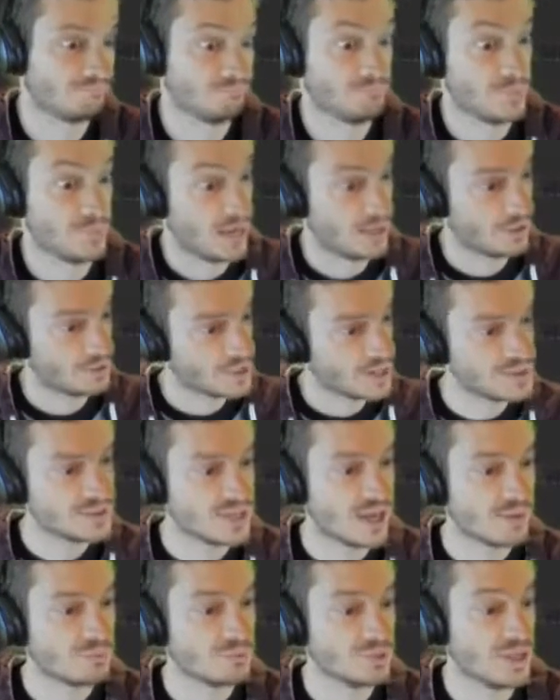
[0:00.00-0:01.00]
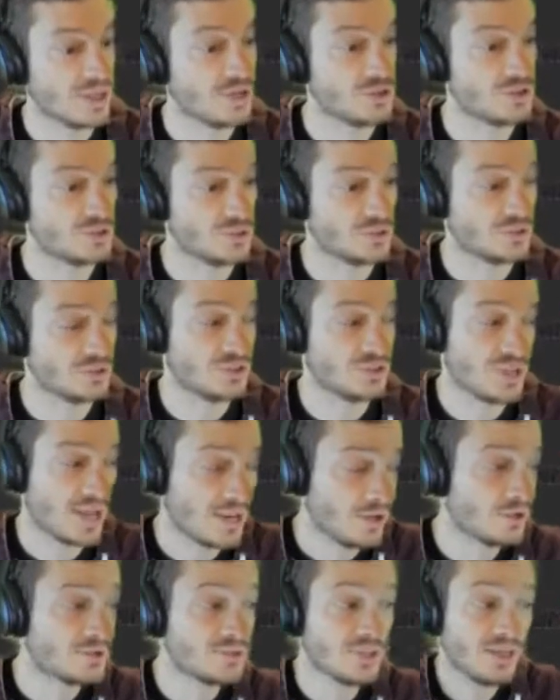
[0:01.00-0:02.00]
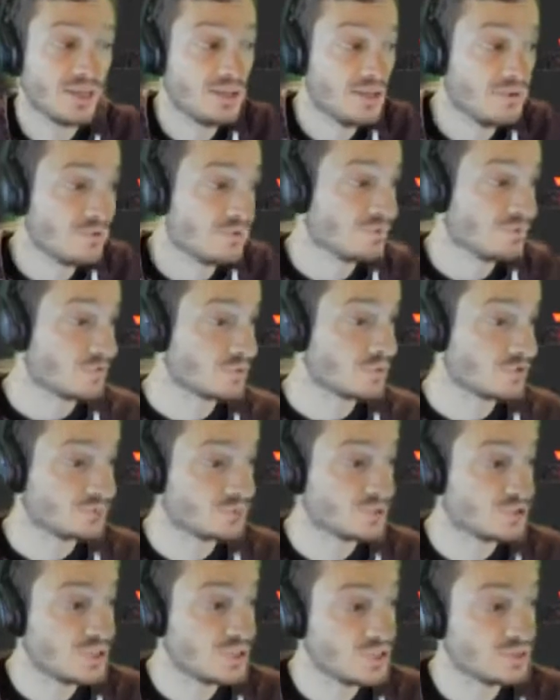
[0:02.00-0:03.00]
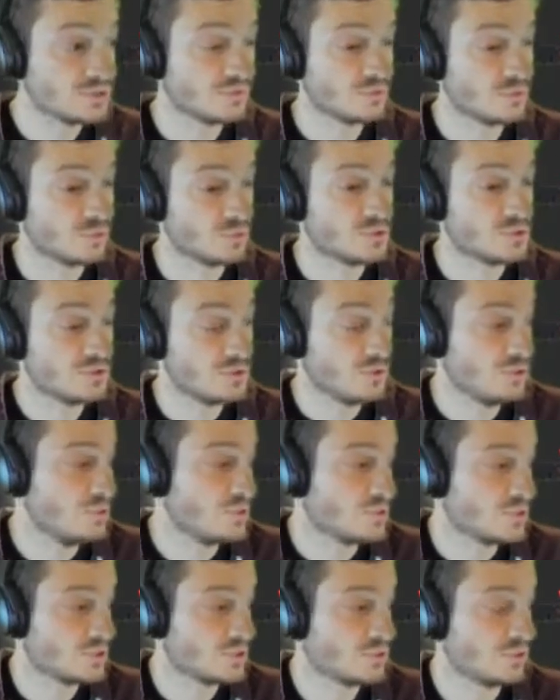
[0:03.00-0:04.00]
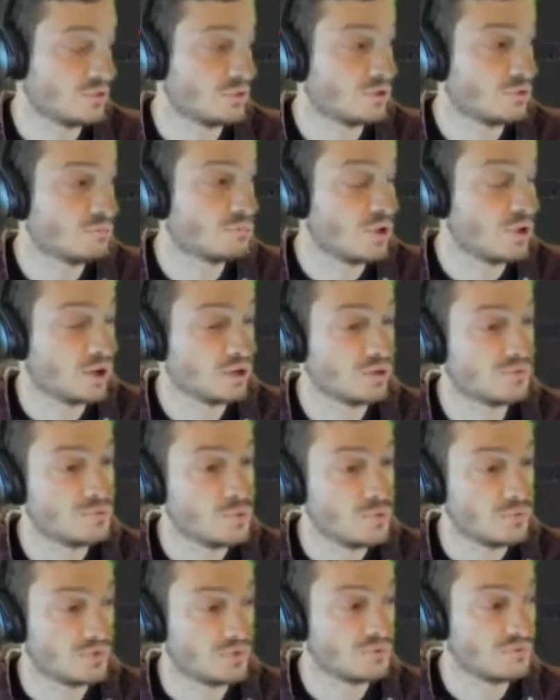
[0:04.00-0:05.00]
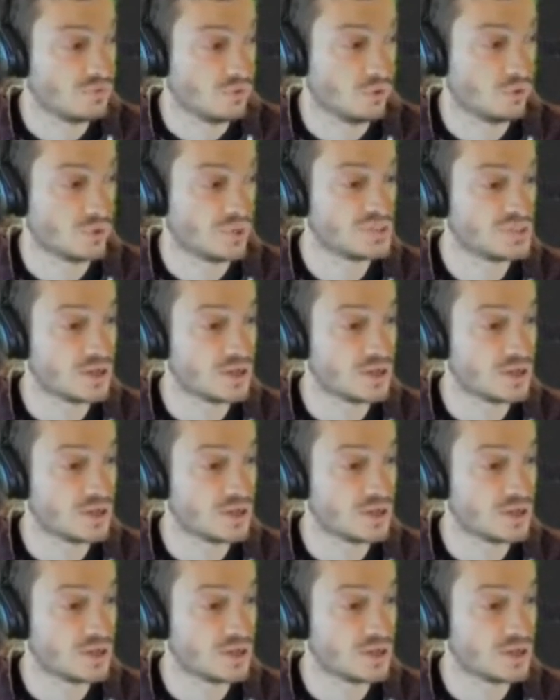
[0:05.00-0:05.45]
modernized applications, containers, and even virtual machines, of course, too, is a critical part of moving forward.